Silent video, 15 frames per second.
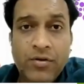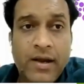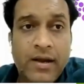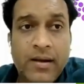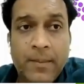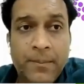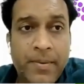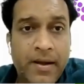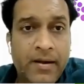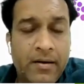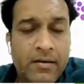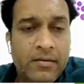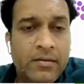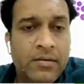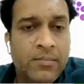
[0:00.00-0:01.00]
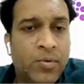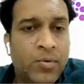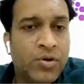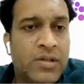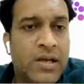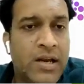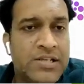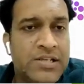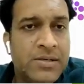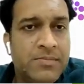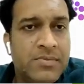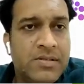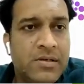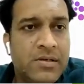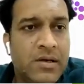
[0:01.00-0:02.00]
You can compare both the
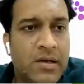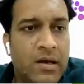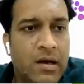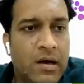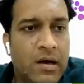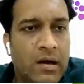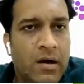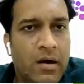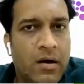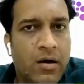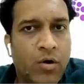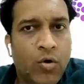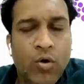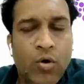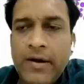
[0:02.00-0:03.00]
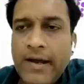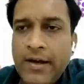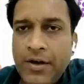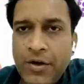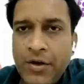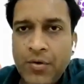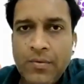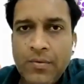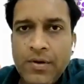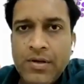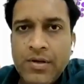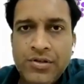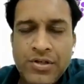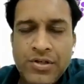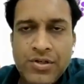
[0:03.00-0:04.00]
regimes, old and new,
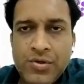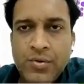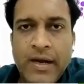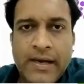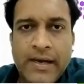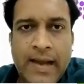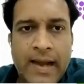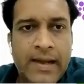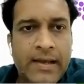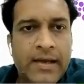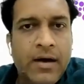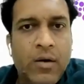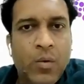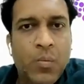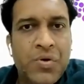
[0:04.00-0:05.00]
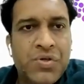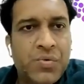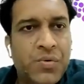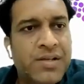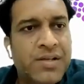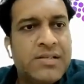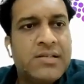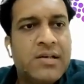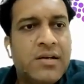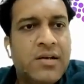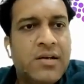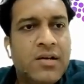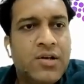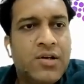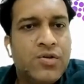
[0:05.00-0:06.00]
just to get an idea which one is
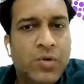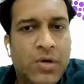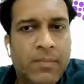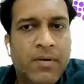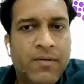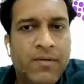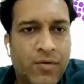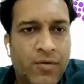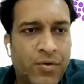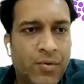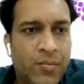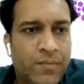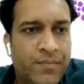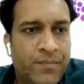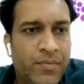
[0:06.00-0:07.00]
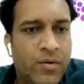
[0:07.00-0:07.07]
suitable for you.